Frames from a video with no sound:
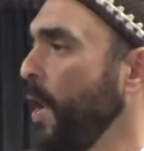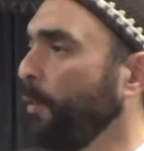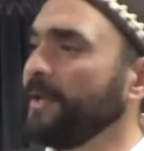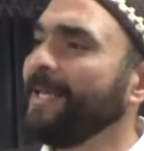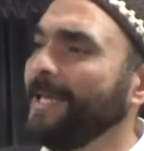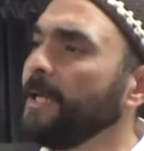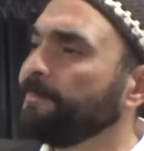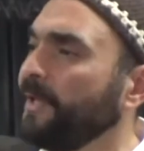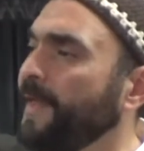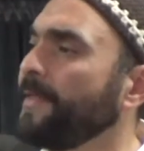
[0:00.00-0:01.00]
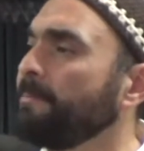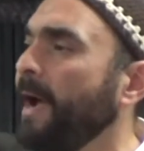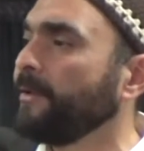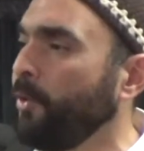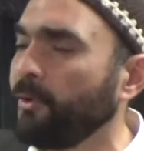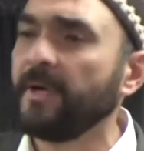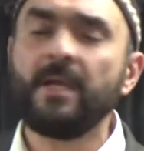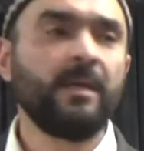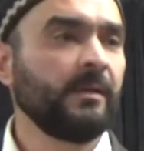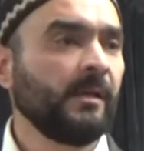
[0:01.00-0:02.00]
when he helped another
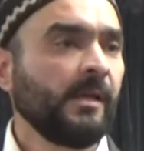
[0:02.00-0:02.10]
minority.